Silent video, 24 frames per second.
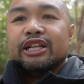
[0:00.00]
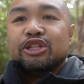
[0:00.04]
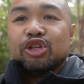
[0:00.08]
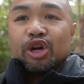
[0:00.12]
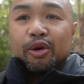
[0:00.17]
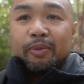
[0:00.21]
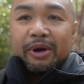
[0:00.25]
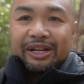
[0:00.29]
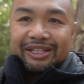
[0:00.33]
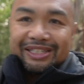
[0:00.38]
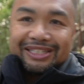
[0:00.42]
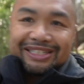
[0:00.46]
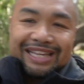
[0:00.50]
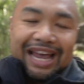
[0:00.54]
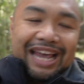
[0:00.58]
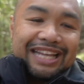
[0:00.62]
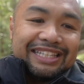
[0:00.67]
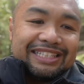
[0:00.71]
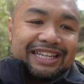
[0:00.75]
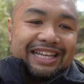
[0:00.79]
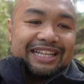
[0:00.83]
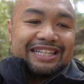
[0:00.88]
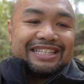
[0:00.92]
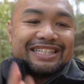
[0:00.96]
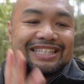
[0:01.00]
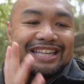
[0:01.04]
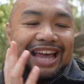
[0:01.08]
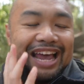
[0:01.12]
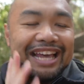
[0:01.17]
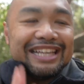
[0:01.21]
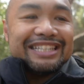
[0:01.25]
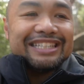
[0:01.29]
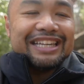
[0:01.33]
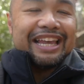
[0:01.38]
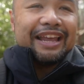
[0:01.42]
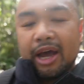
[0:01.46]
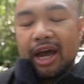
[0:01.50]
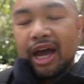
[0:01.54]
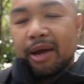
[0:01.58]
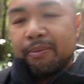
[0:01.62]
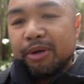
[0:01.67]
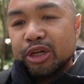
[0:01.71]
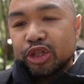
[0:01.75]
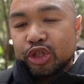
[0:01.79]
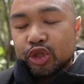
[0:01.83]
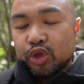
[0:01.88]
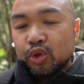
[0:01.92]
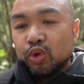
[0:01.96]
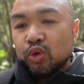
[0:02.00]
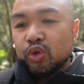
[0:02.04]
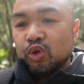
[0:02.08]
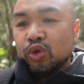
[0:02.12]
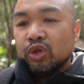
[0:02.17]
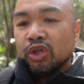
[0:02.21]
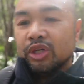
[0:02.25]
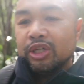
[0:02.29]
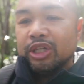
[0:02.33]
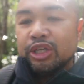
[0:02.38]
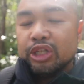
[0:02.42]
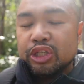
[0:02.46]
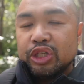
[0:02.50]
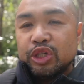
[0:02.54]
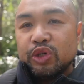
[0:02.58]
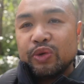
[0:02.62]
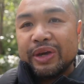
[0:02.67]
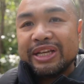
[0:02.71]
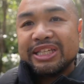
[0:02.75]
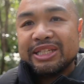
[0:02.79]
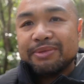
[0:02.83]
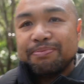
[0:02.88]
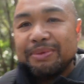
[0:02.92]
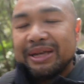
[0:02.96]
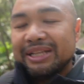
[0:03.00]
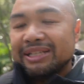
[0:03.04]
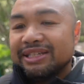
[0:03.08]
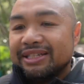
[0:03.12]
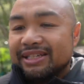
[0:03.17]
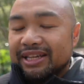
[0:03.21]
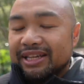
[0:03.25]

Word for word: Let's talk about sizing. Sizing, I'm a true US men's